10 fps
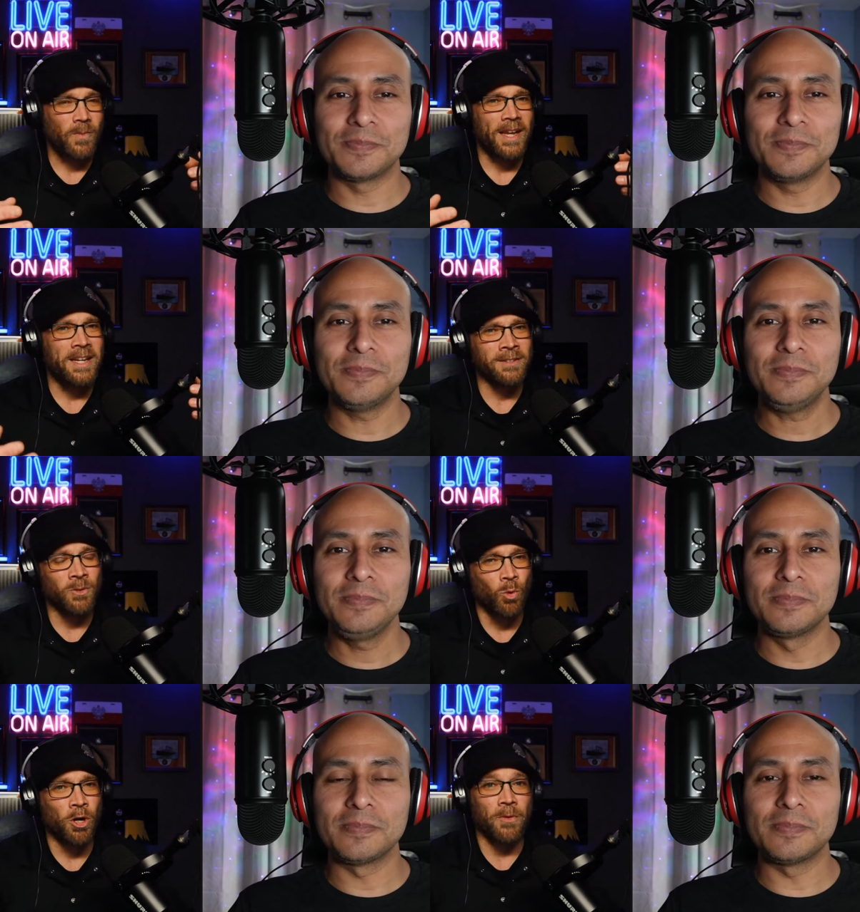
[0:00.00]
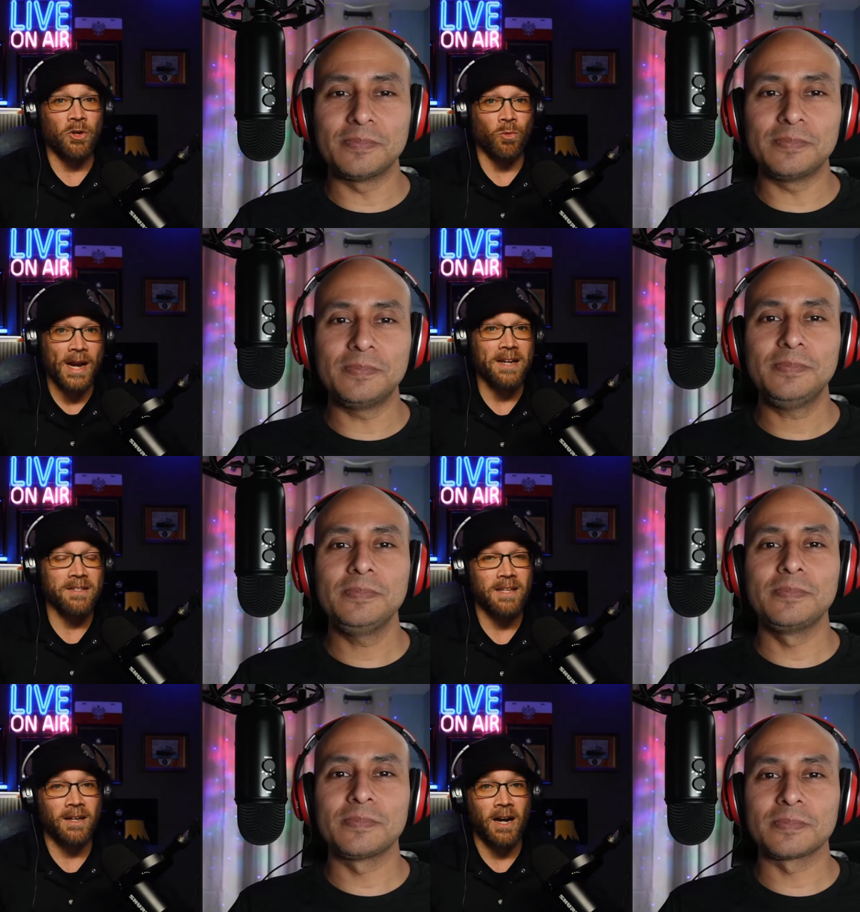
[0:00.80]
Speaker 1: it doesn't work the
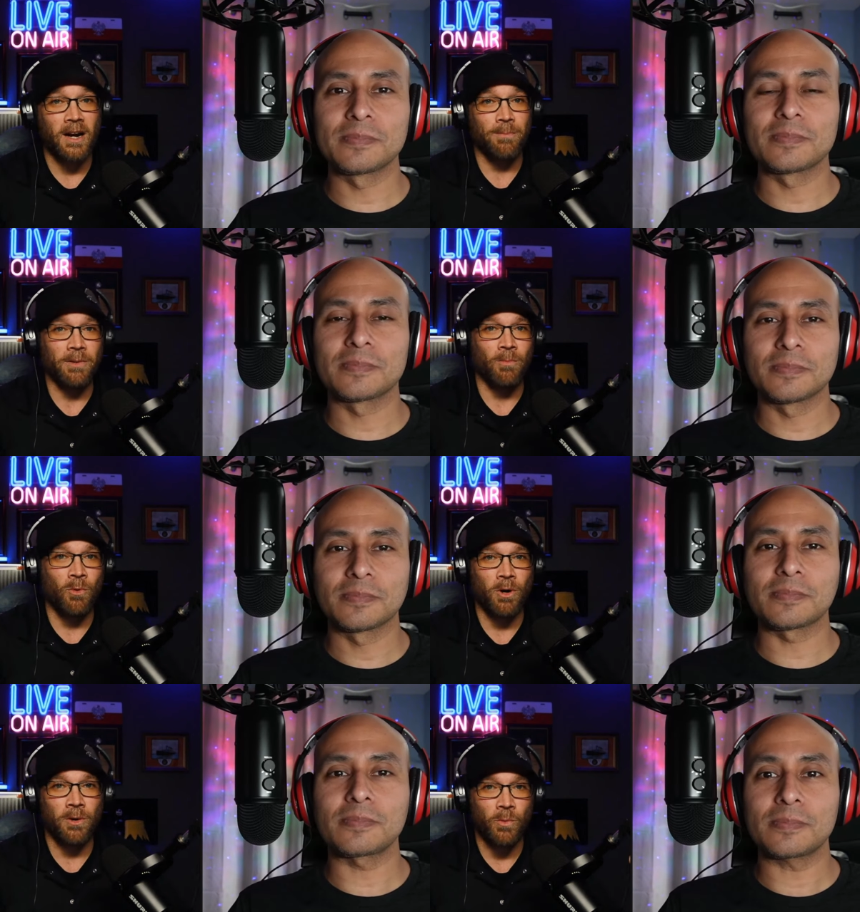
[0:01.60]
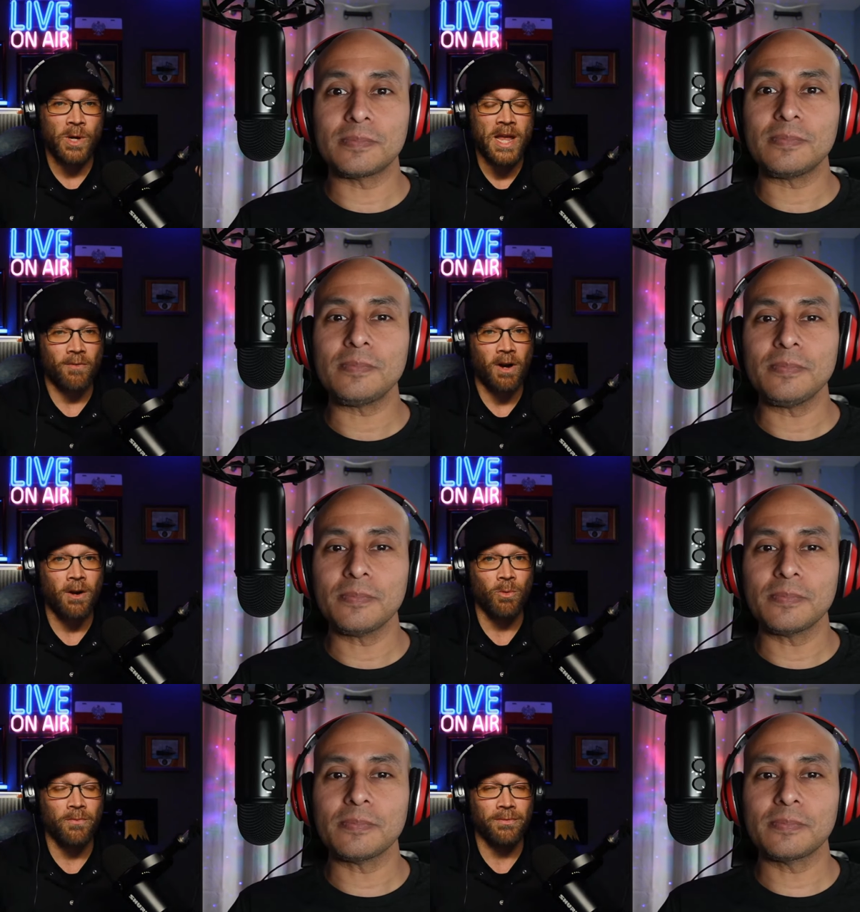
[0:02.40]
greatest on carpet. More, we have a
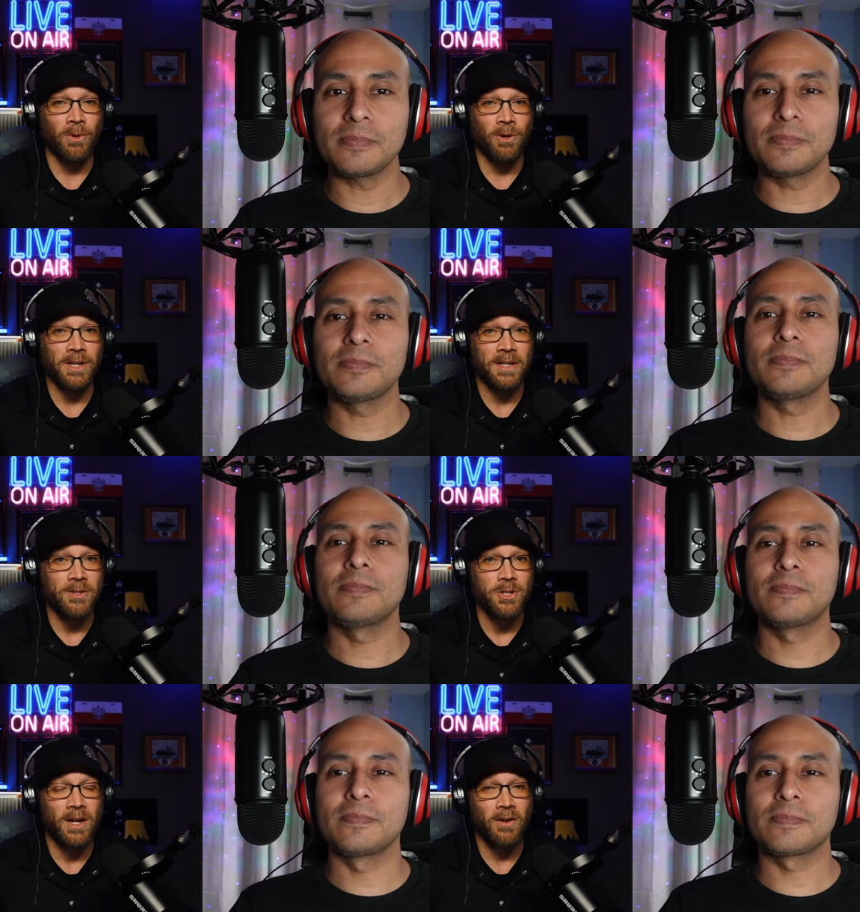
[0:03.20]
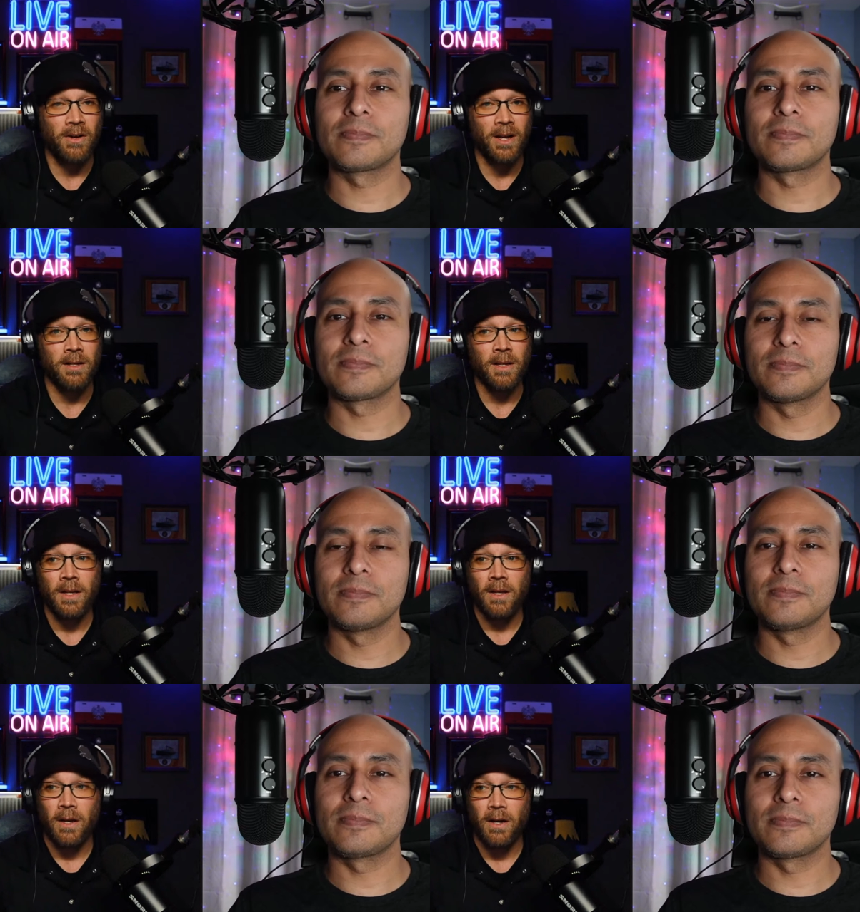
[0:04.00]
hardwood floor in the kitchen area.
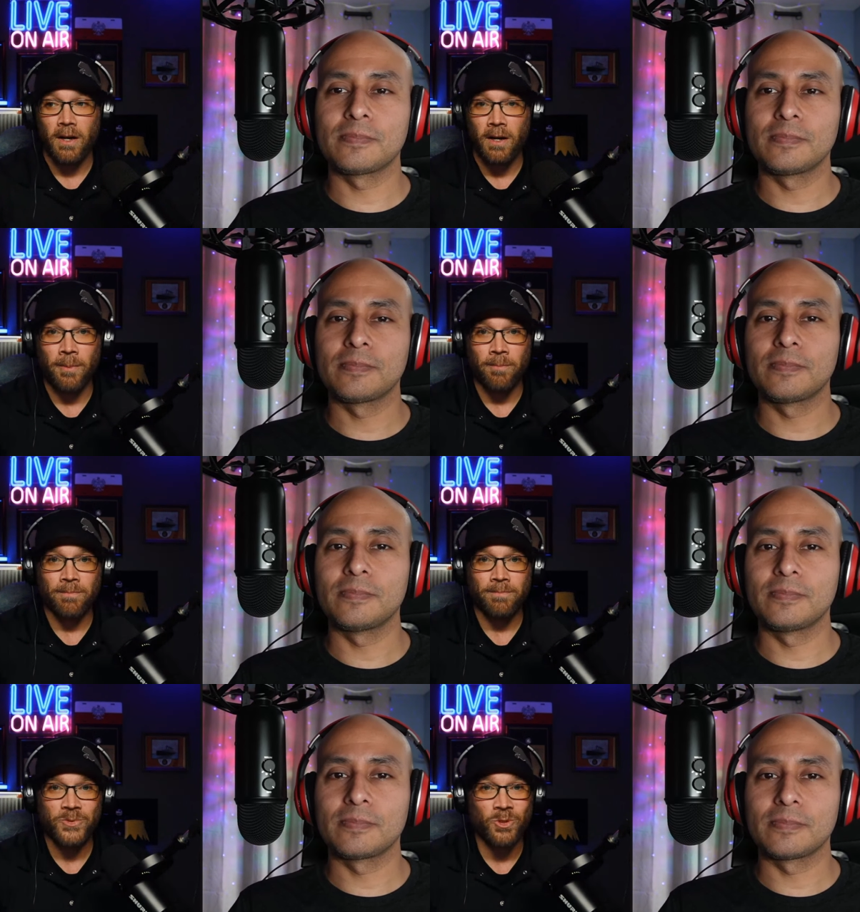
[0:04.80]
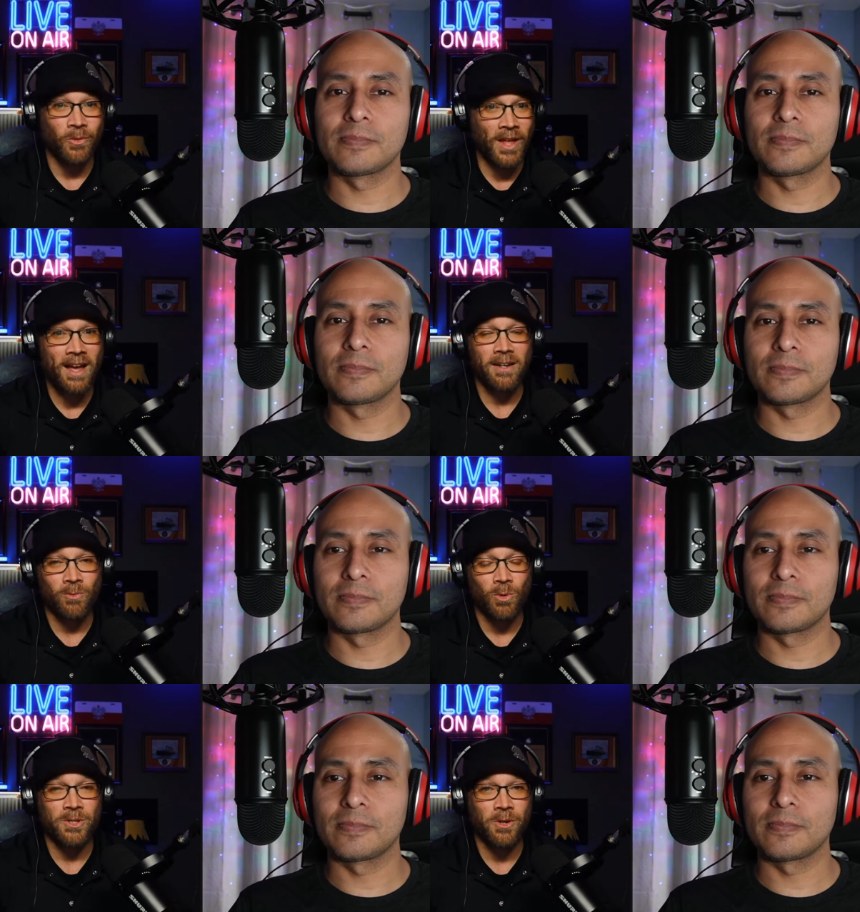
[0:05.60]
Um, so that it
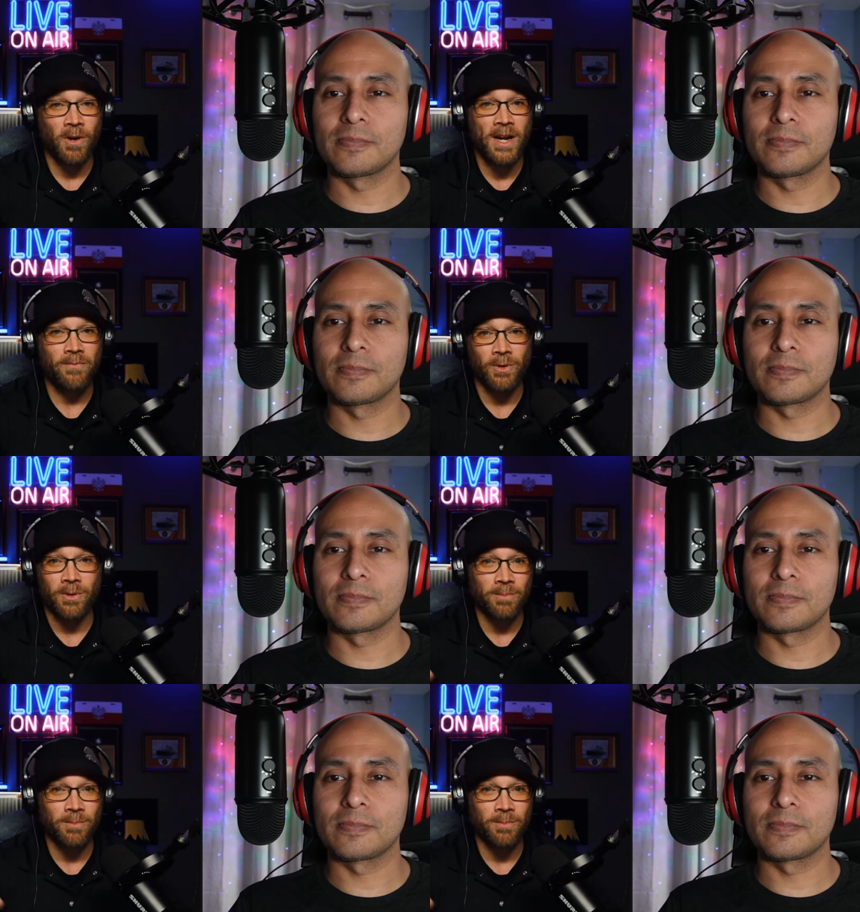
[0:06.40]
worked great for